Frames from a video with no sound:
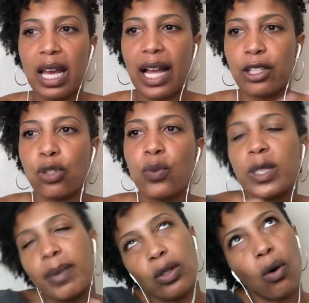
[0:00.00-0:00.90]
And so we
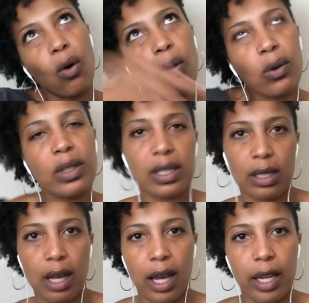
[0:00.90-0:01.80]
spend all this
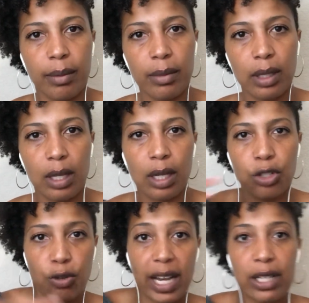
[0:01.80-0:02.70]
time
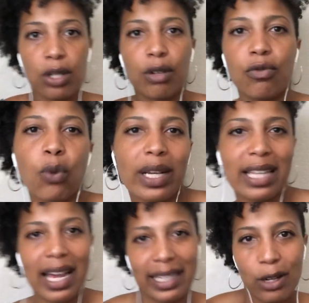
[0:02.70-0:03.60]
trying to avoid
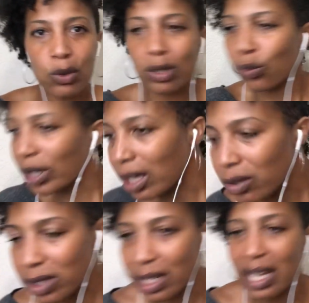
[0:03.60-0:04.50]
that and go somewhere
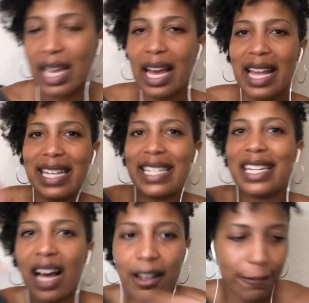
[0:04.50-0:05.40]
else and
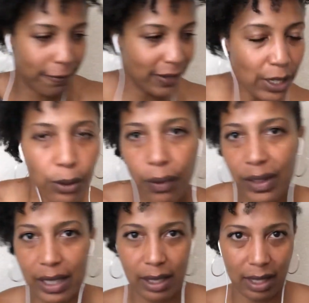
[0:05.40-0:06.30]
not feel
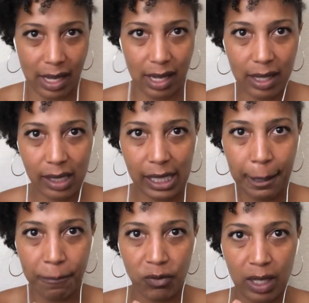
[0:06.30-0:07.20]
these things,
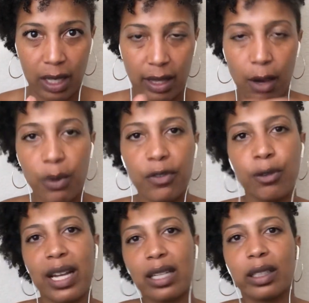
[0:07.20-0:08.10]
that we've
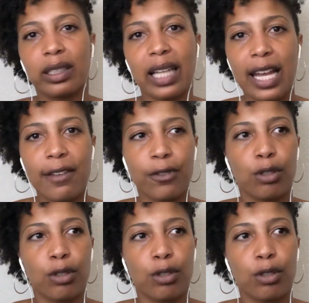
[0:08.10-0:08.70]
created a life